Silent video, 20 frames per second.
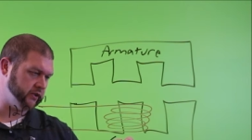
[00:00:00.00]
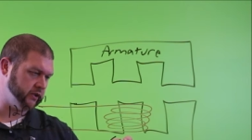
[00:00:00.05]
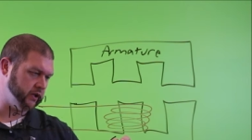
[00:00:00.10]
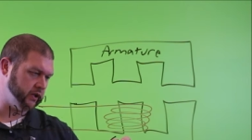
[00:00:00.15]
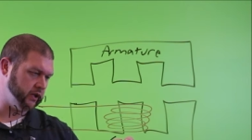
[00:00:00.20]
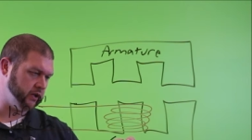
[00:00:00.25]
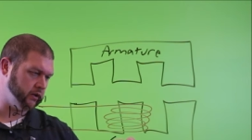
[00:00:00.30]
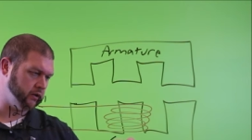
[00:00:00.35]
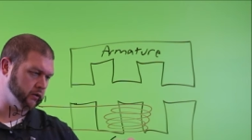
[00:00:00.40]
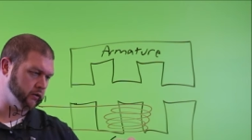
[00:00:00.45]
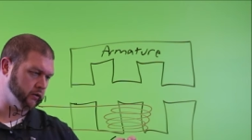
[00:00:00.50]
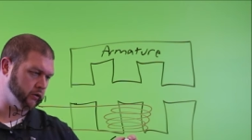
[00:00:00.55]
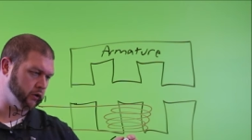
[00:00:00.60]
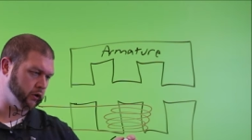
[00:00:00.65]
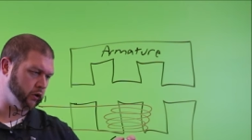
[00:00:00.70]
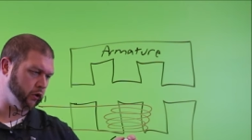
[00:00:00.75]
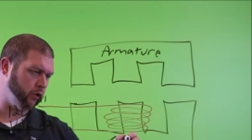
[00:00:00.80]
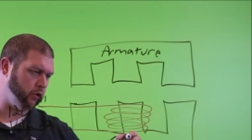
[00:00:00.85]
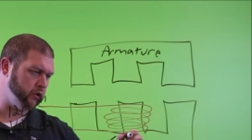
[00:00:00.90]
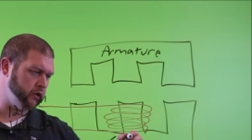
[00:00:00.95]
the
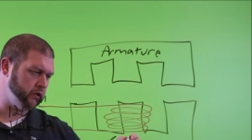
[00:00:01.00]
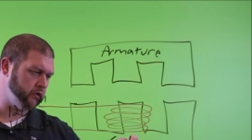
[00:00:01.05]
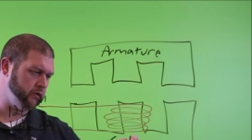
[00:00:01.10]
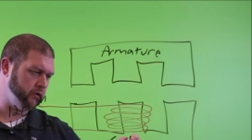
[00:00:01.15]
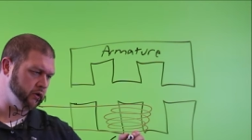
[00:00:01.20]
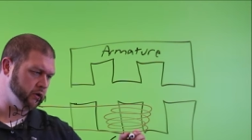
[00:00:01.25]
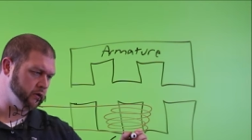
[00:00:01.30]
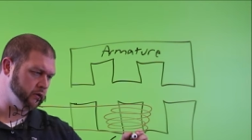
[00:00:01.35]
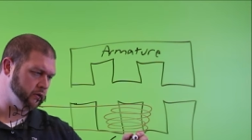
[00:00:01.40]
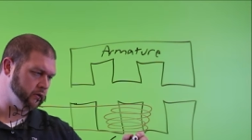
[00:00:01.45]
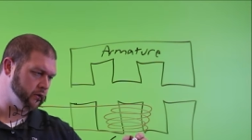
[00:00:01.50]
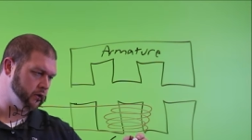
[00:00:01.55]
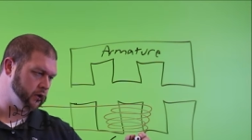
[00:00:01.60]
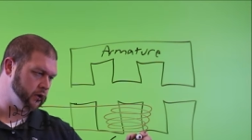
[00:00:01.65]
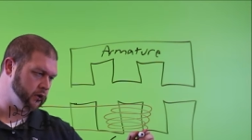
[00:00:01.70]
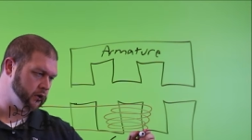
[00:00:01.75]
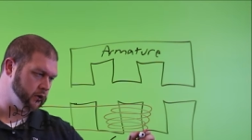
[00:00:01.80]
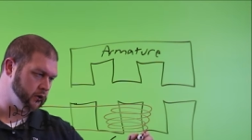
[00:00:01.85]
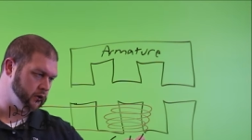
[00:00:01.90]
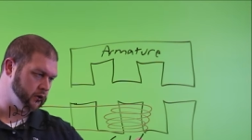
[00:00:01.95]
coil
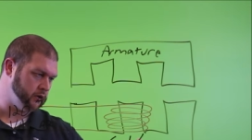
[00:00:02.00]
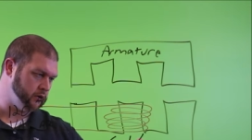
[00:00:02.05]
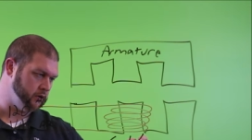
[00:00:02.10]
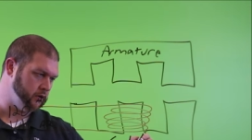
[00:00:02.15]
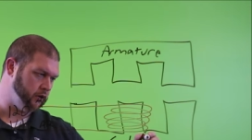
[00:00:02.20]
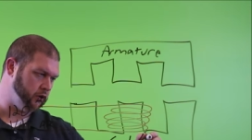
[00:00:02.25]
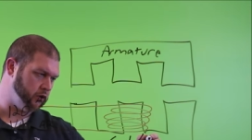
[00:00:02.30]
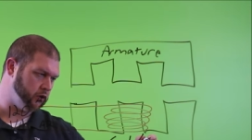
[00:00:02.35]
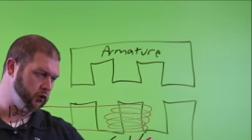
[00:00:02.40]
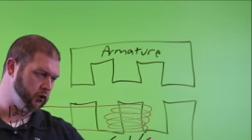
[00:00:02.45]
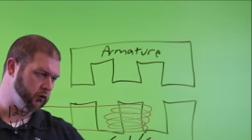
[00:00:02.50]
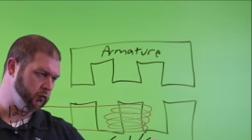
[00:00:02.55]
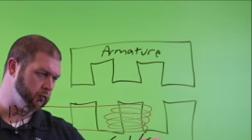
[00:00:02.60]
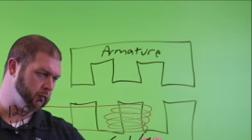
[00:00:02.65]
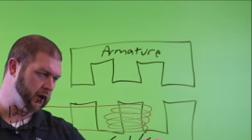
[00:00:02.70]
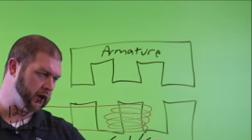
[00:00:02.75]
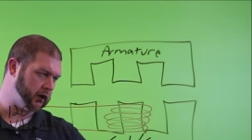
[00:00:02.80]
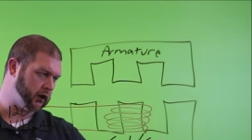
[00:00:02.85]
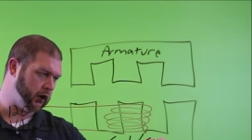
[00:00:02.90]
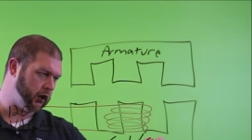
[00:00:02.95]
or we
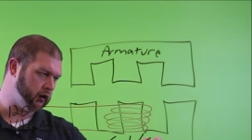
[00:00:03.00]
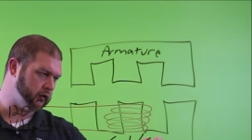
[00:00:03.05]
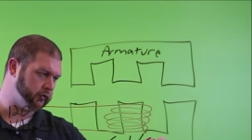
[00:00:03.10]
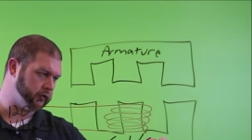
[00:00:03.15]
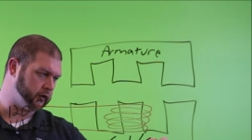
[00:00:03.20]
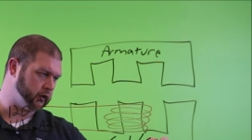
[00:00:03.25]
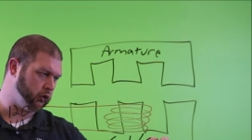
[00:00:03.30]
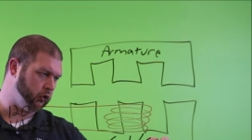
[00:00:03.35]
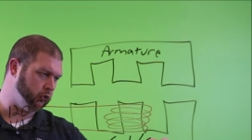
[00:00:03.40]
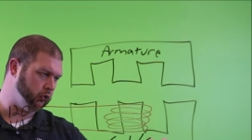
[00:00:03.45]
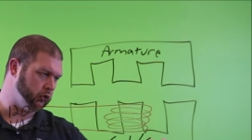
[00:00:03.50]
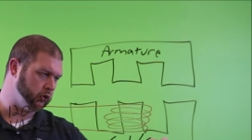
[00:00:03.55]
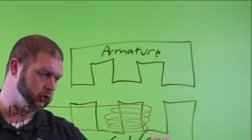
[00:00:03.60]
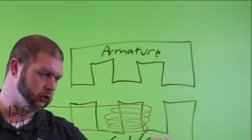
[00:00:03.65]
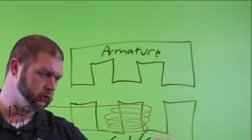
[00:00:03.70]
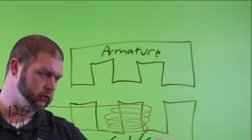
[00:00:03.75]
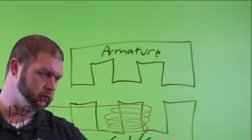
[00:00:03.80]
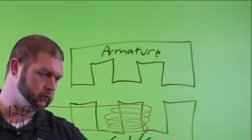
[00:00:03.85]
may call it the core.